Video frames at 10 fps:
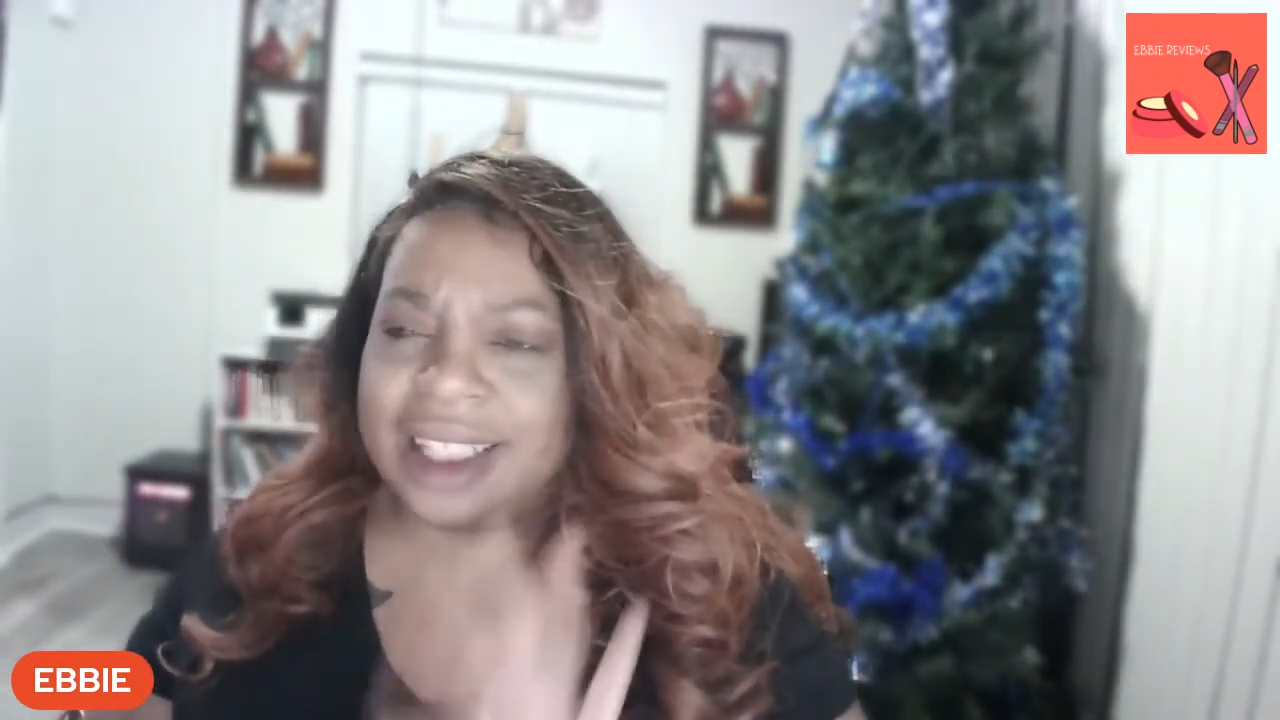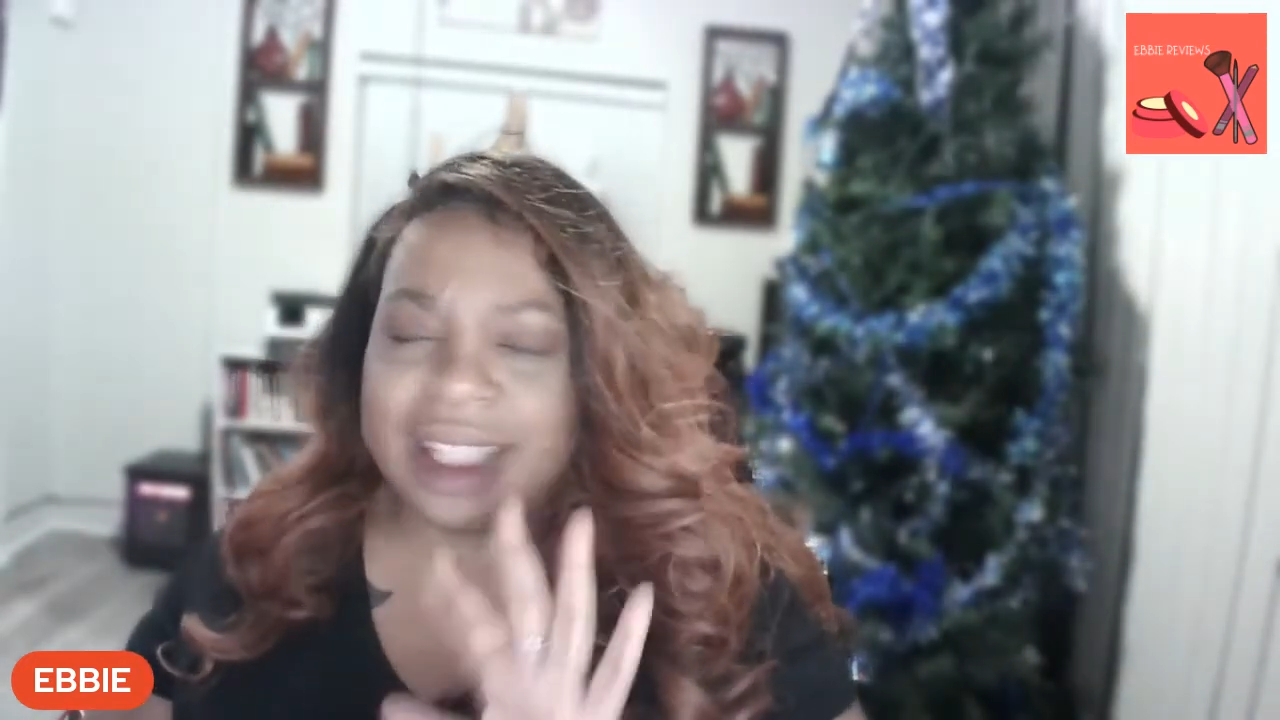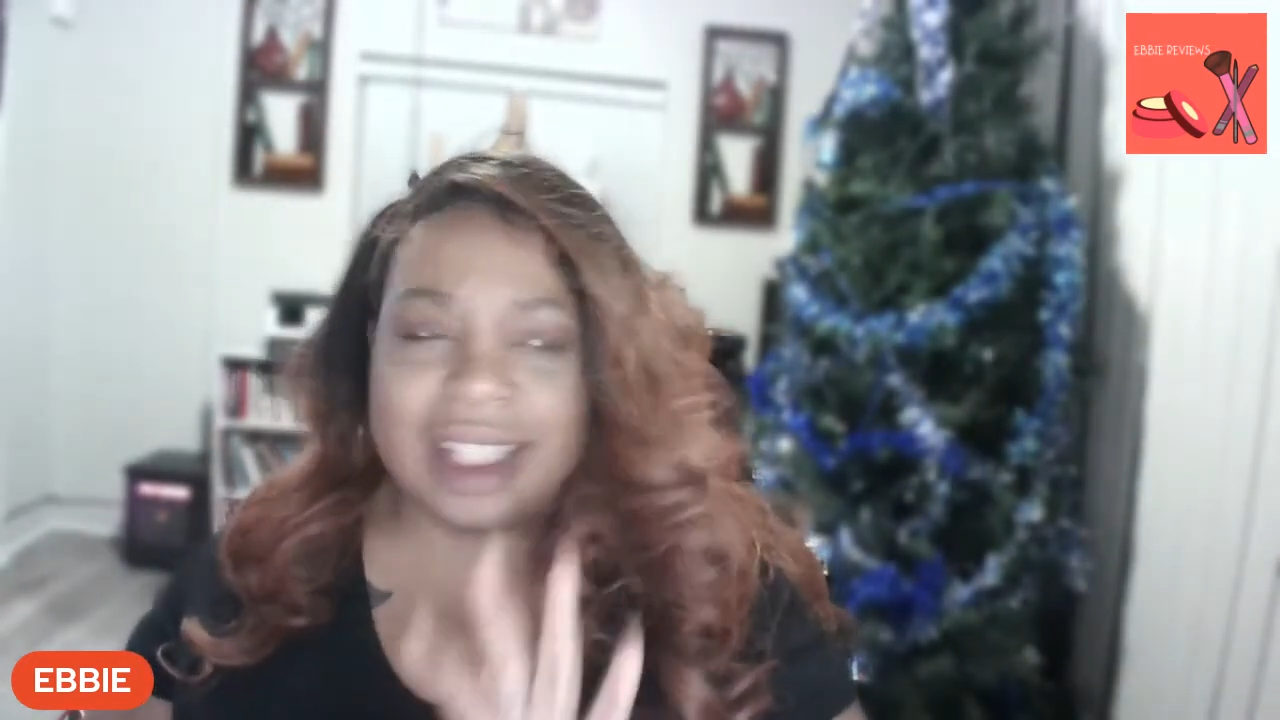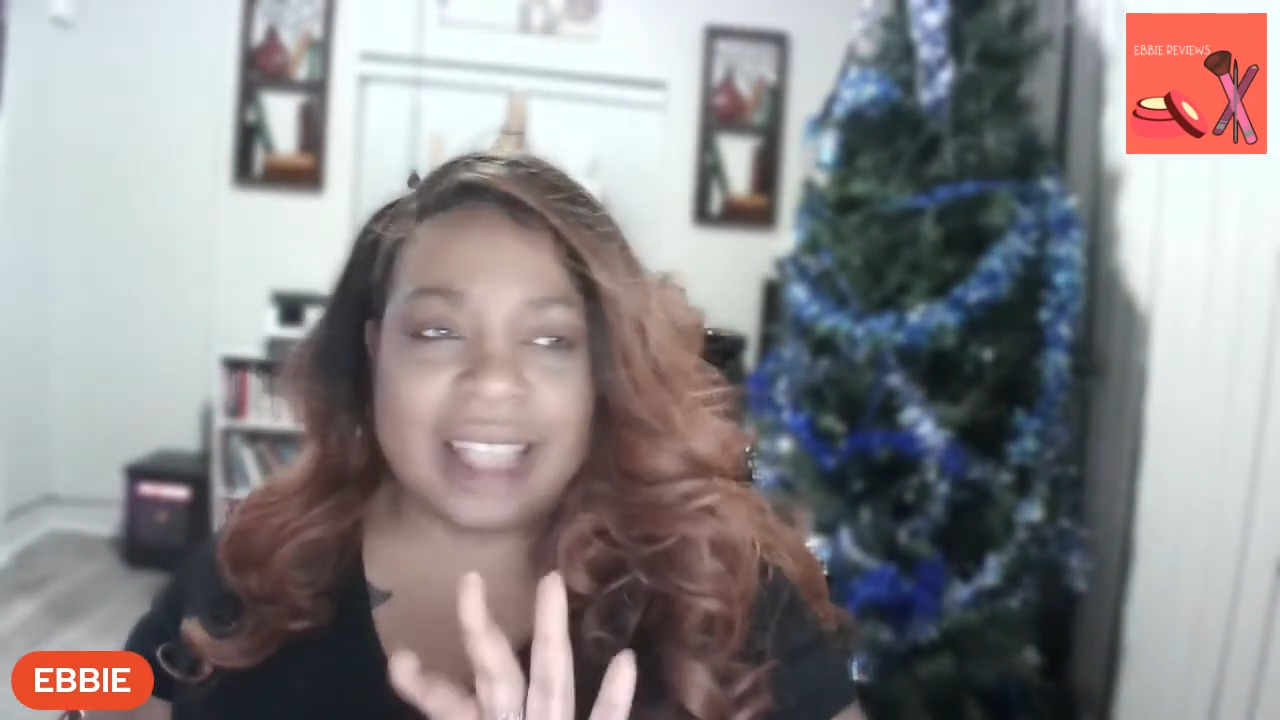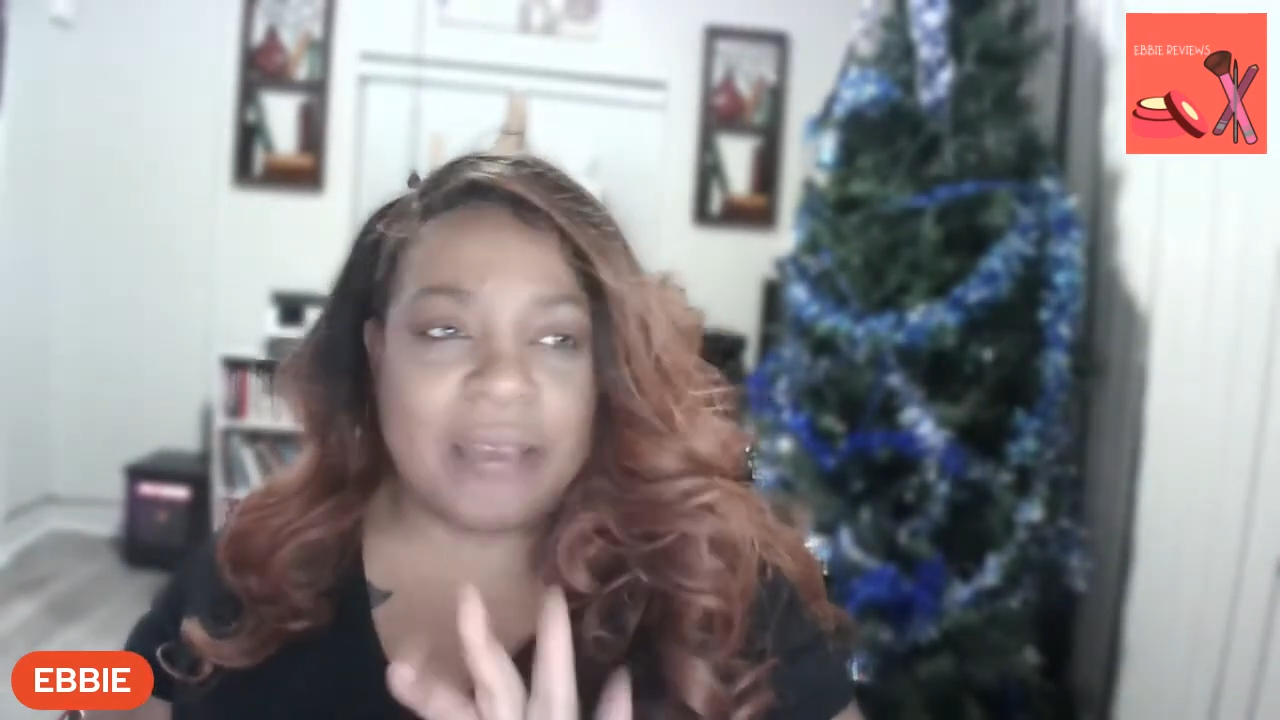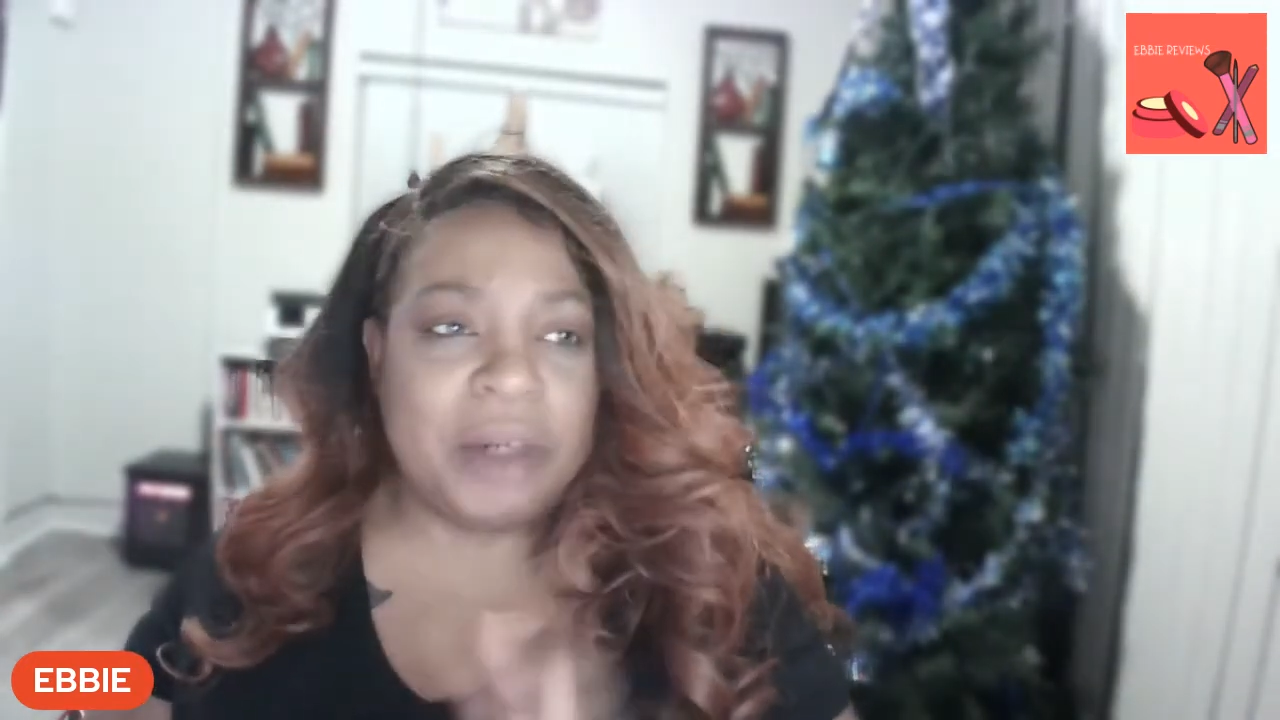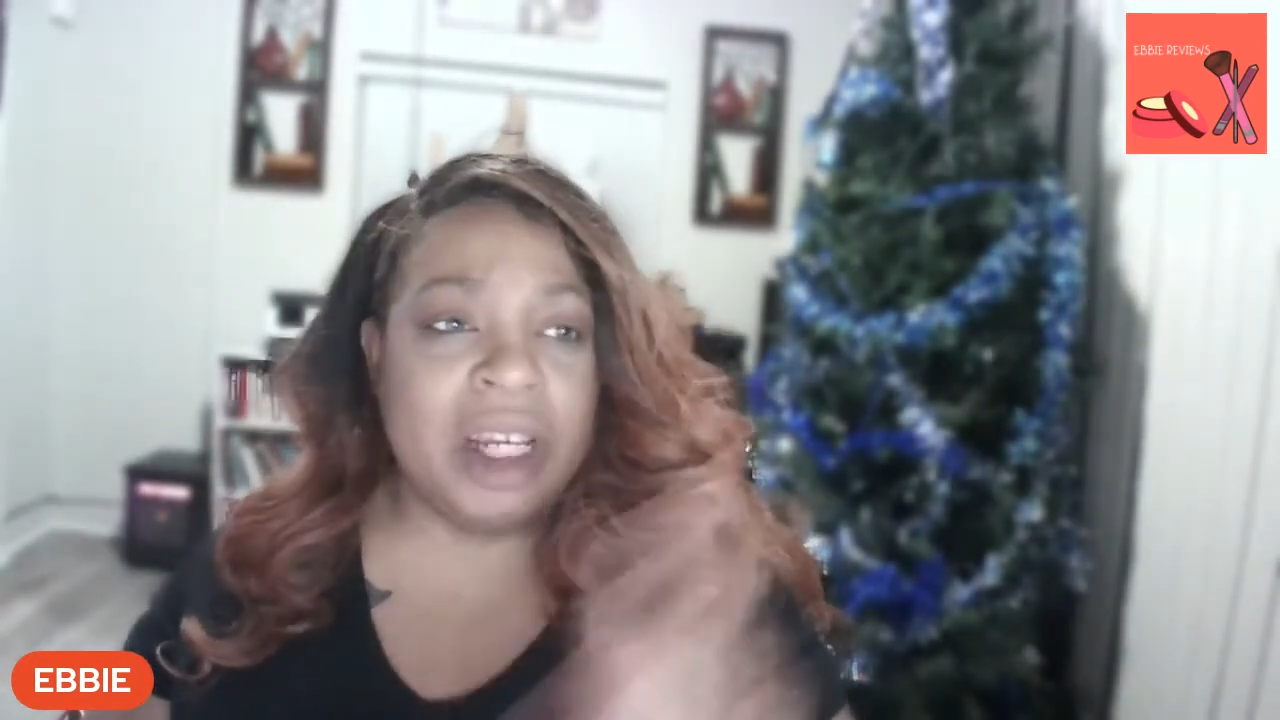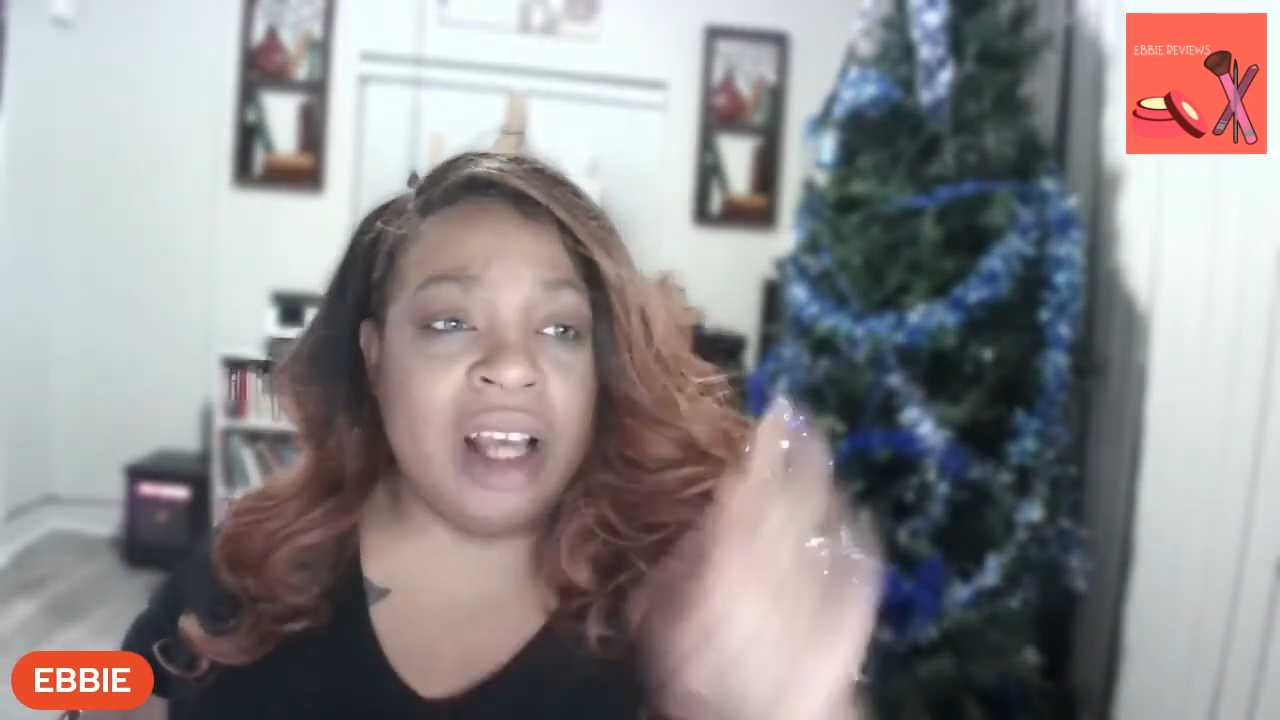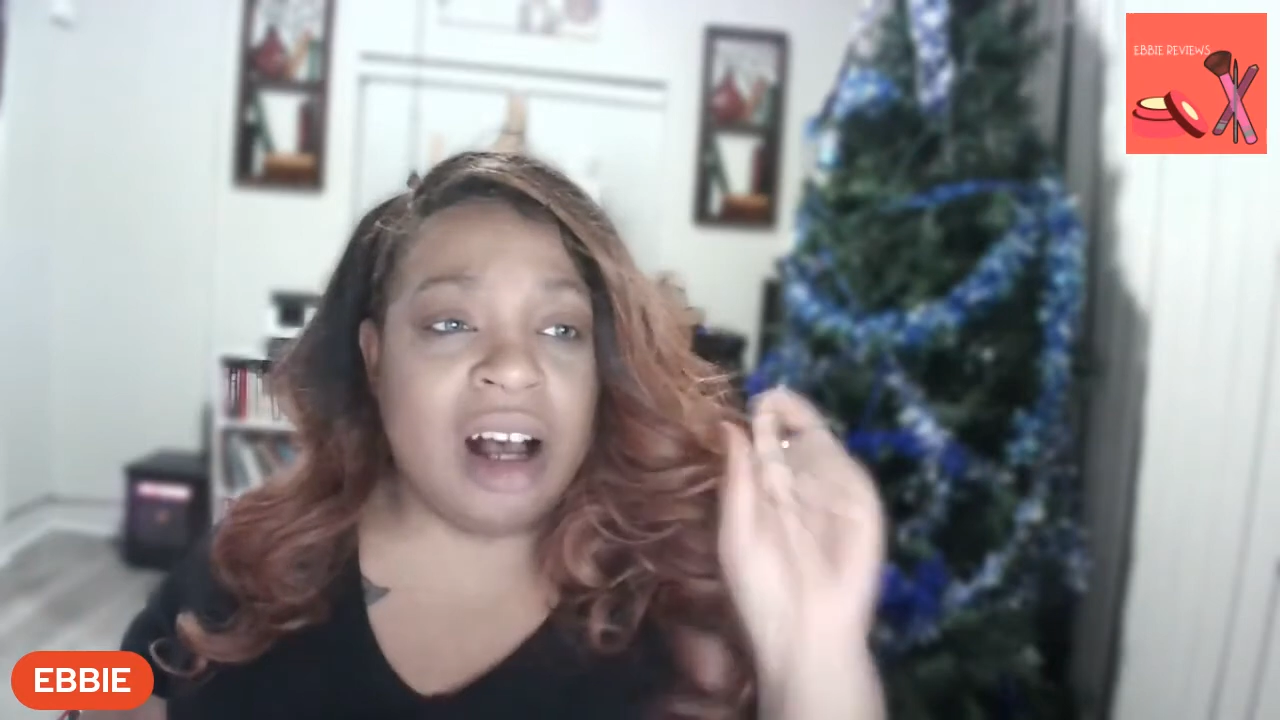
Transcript: and things happening.